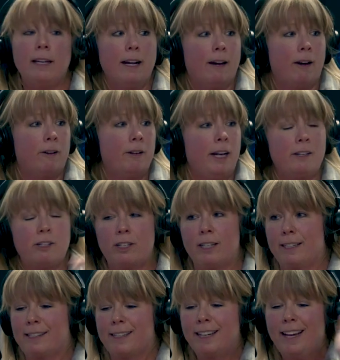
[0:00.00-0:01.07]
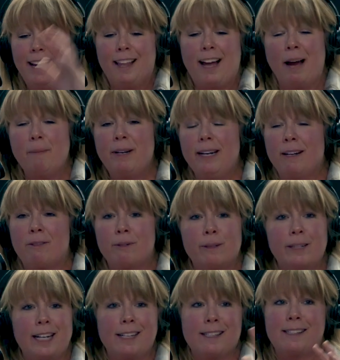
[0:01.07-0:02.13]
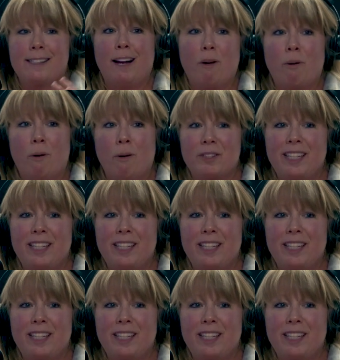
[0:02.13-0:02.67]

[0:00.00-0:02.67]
it's just, I'm going to throw it against that whole thing.